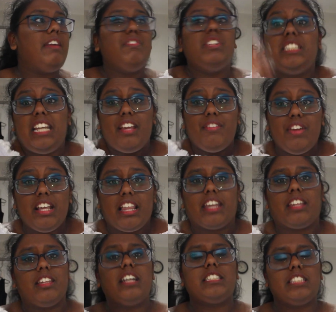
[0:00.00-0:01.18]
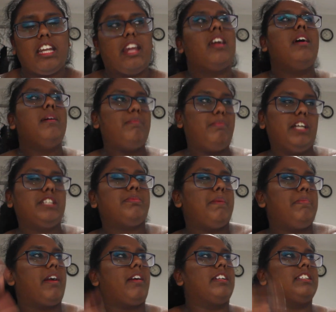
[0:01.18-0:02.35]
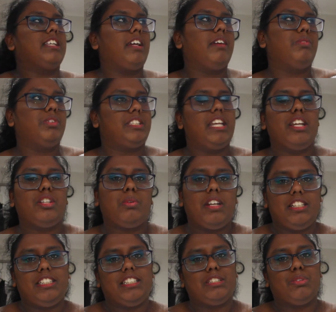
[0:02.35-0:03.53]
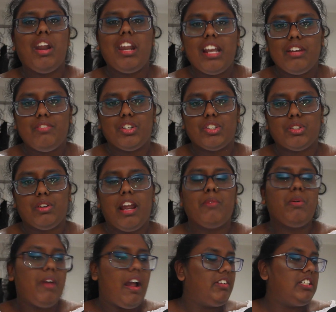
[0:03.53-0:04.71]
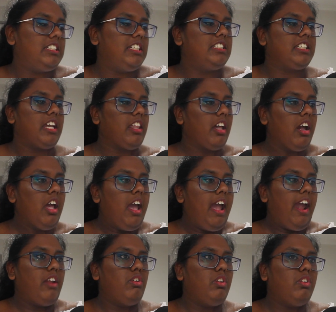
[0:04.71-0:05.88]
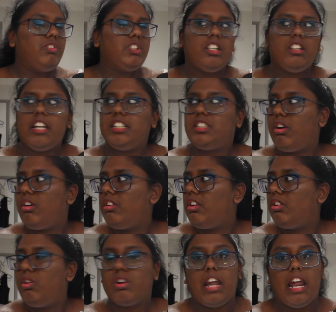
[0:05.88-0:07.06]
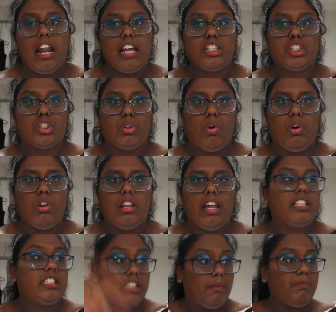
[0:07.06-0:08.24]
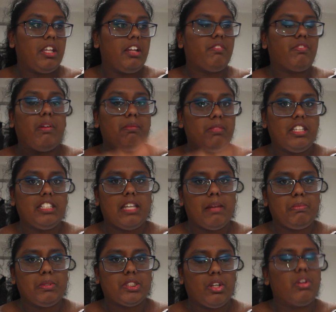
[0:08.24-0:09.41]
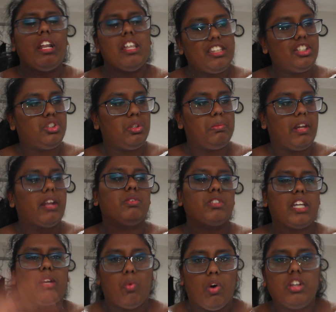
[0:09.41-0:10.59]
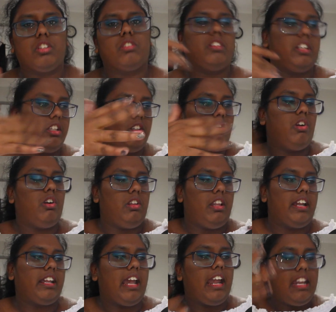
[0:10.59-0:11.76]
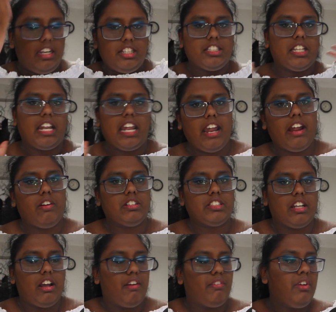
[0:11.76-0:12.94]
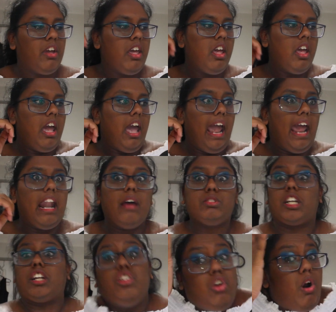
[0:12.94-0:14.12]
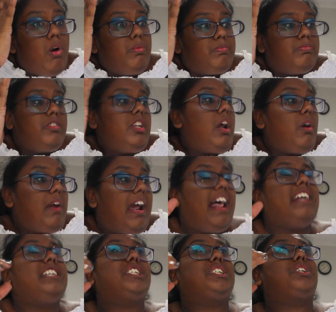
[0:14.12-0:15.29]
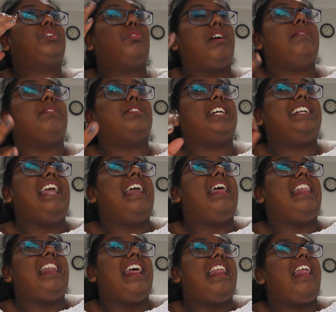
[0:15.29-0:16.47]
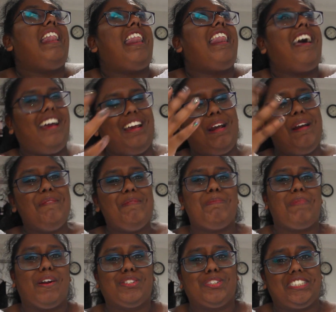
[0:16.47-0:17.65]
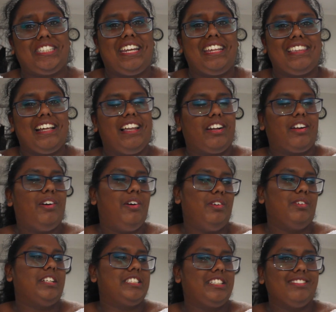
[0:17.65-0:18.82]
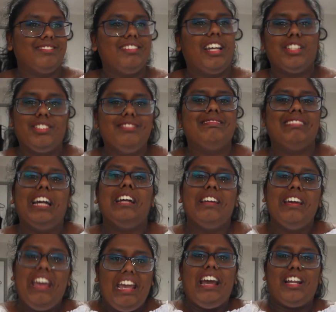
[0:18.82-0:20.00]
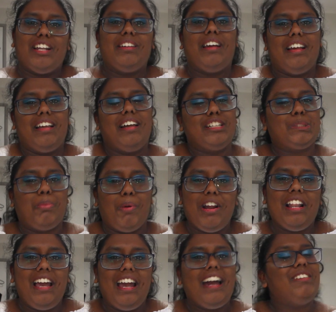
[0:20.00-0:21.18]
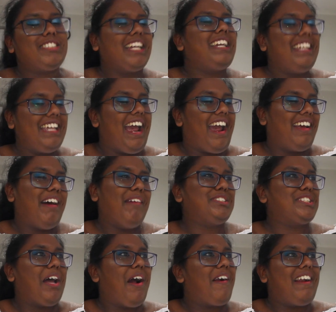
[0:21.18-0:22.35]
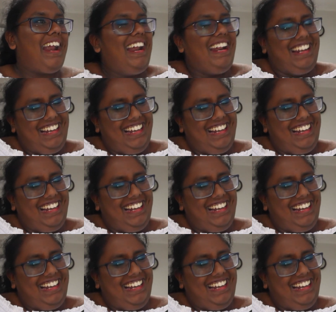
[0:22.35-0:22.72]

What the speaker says: Even TV, like yesterday, bless my parents, it was their 26th wedding anniversary and we were having dinner together. And all of a sudden I turn and look and I saw like something from this episode, nothing too big. It was like Wanda in her like 80s like hair and stuff. And I was like, no, no, and I screamed. I was like, no. My parents are sitting there like, oh, it's a spoiler. I was like, yeah, I'm sorry.